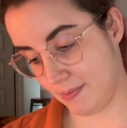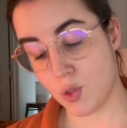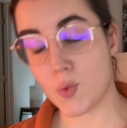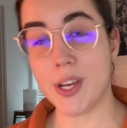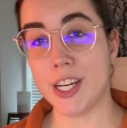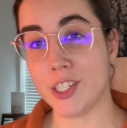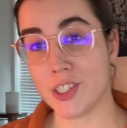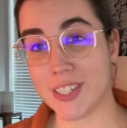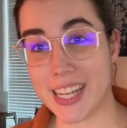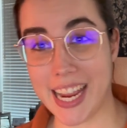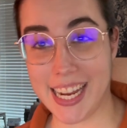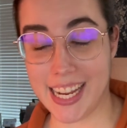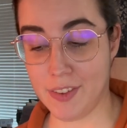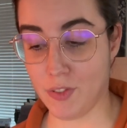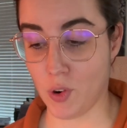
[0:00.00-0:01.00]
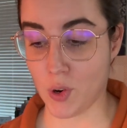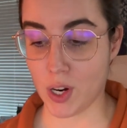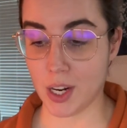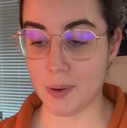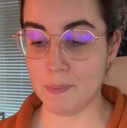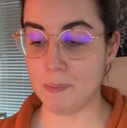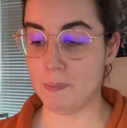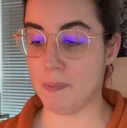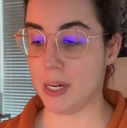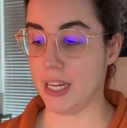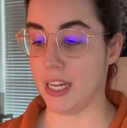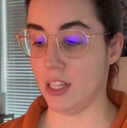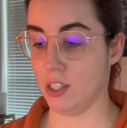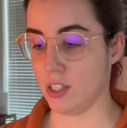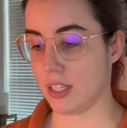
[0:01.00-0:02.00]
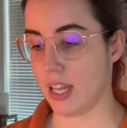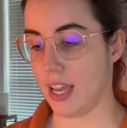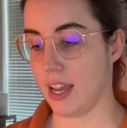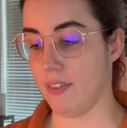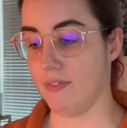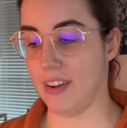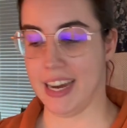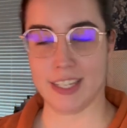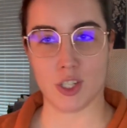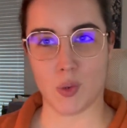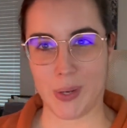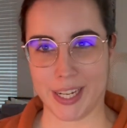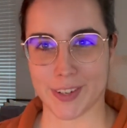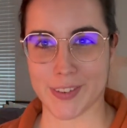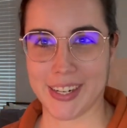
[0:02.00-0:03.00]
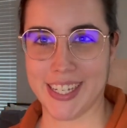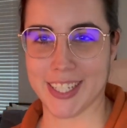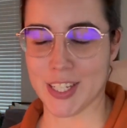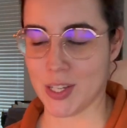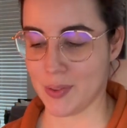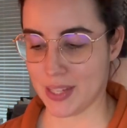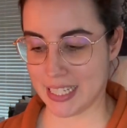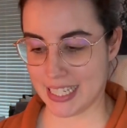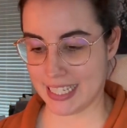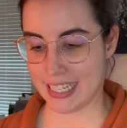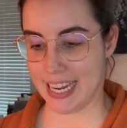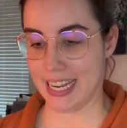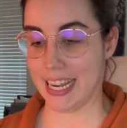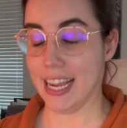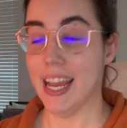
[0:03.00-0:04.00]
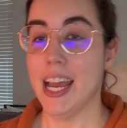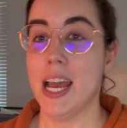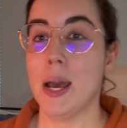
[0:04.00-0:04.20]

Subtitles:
384, but it looks like a fast, quick read, so that's exciting.